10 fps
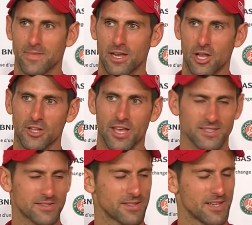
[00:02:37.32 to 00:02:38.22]
lot
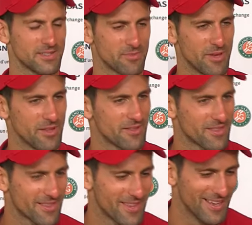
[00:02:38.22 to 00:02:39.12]
has been
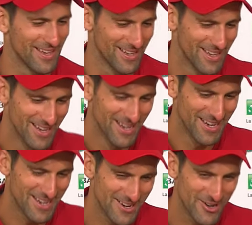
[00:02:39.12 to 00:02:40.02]

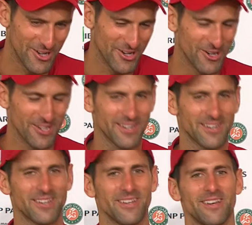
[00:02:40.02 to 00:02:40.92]
going
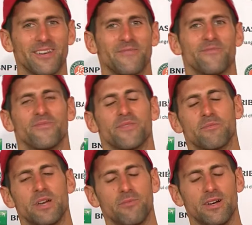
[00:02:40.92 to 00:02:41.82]
on in
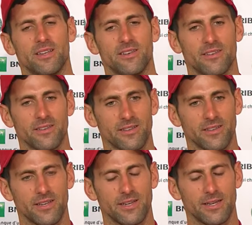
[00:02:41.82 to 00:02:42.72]
my mind
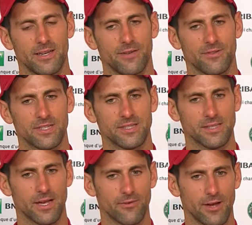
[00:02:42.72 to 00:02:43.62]
ever
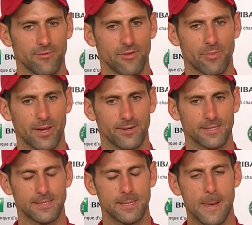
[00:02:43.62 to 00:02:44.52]
since I arrived in
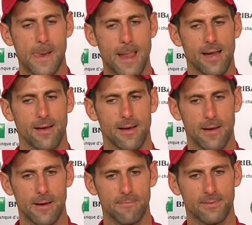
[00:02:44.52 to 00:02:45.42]
Paris.
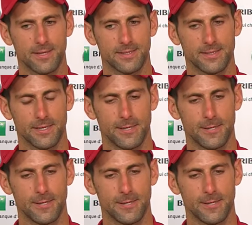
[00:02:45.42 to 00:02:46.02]
But